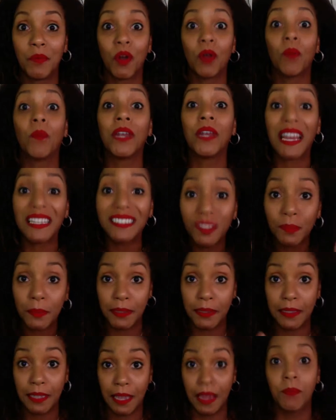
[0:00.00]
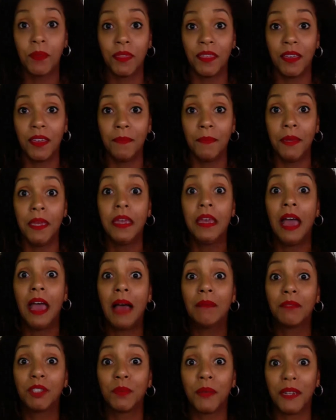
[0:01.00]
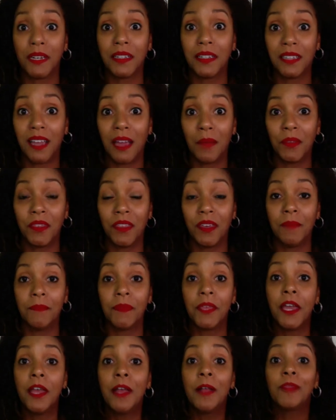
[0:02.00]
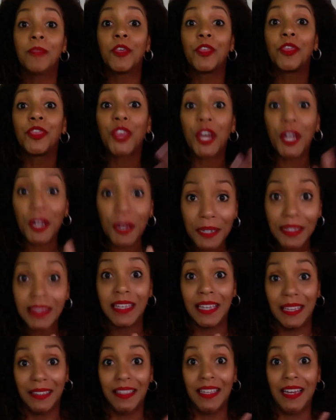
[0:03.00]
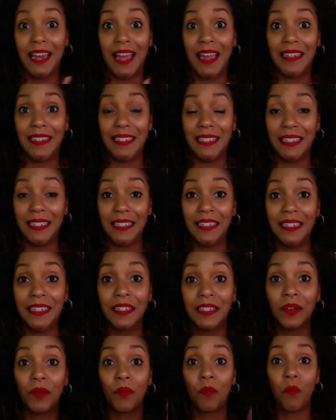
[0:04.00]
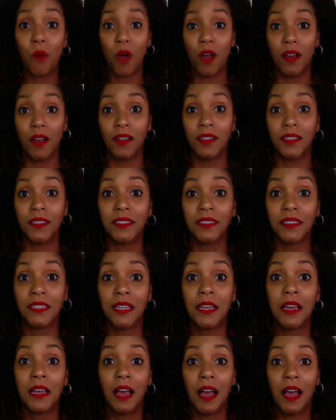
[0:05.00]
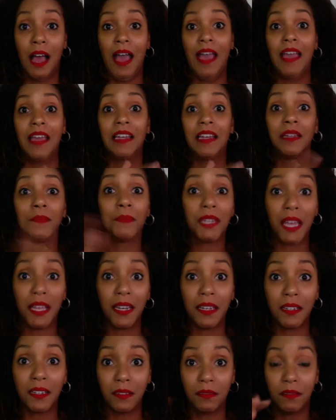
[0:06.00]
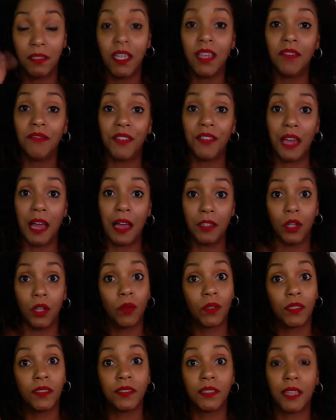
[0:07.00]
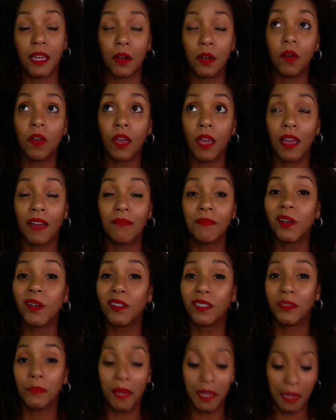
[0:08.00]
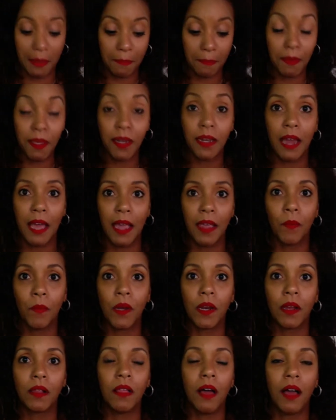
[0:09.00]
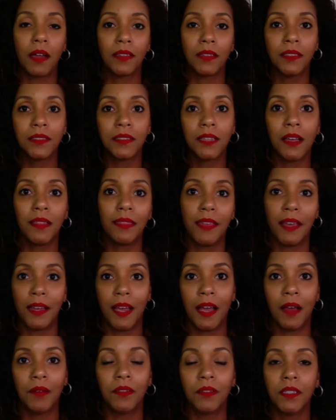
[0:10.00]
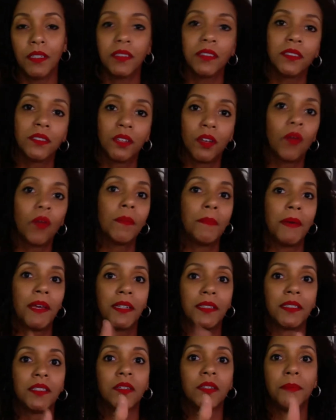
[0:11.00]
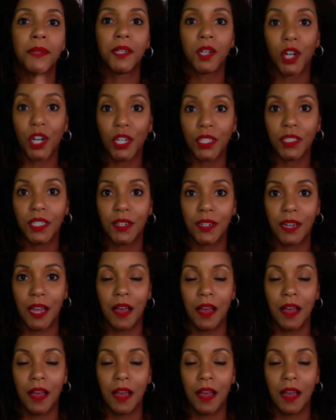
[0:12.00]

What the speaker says: And when I spend time with them, I'm spending time with them. The third thing that I did was I eliminated TV. I noticed that, okay, I've been going to bed at midnight, 1 o'clock. Let's cut that out. Let's go to bed a little bit earlier now.